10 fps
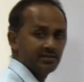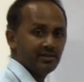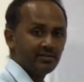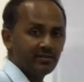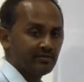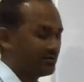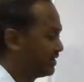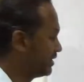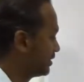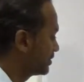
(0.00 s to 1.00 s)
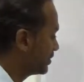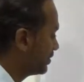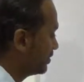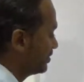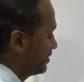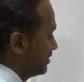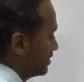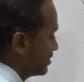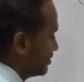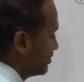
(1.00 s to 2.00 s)
There you go. So these
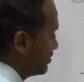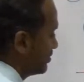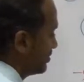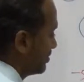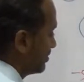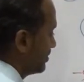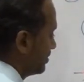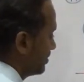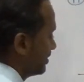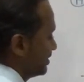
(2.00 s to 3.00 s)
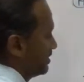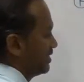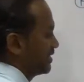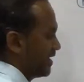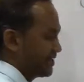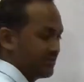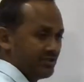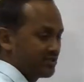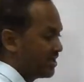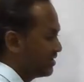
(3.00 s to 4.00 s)
two cancel
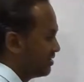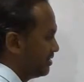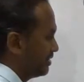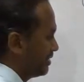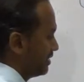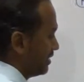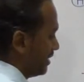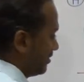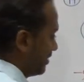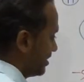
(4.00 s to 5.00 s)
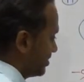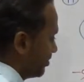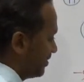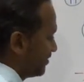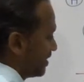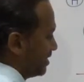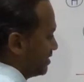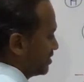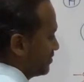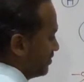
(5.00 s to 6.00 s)
each other, and we can simplify
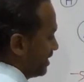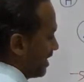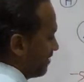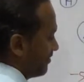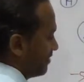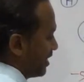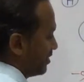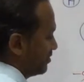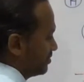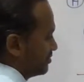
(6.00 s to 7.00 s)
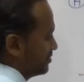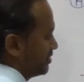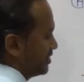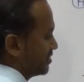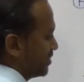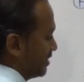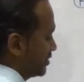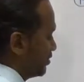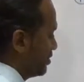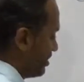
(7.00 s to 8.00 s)
this. We have now just minus
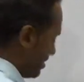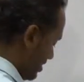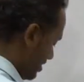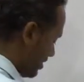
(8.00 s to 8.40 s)
2 here.